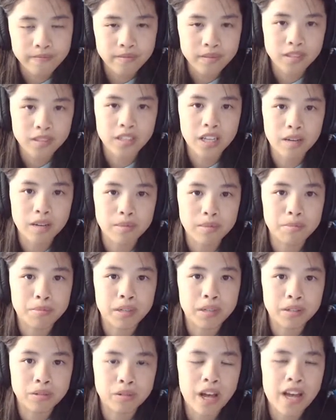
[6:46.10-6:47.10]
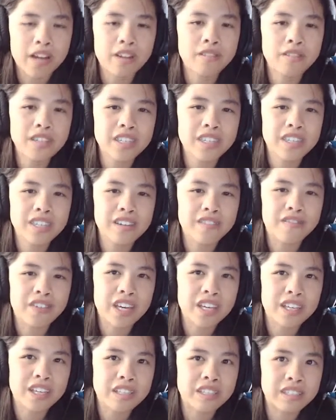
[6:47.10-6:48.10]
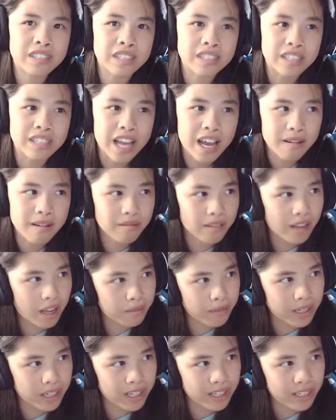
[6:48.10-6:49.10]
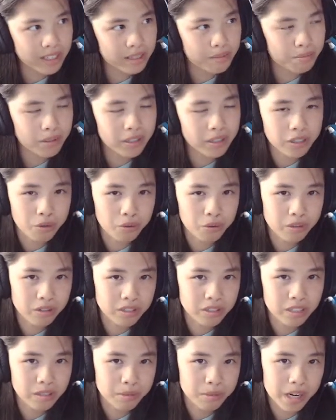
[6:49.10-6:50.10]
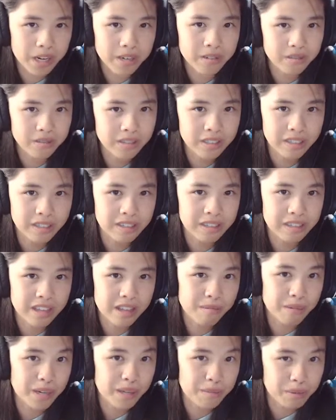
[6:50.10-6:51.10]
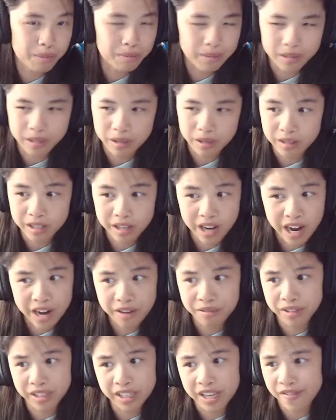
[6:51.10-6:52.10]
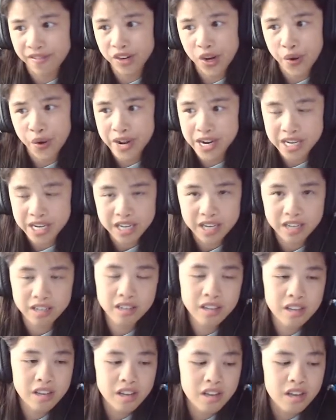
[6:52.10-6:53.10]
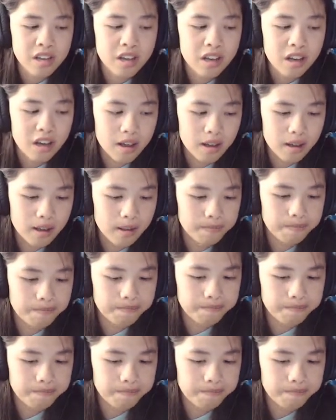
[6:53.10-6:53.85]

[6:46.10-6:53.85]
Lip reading: that'd be pretty cool. I don't really think Vegas is that, I mean, it is pretty touristy, but I don't really think that many people go there. I really have no idea. um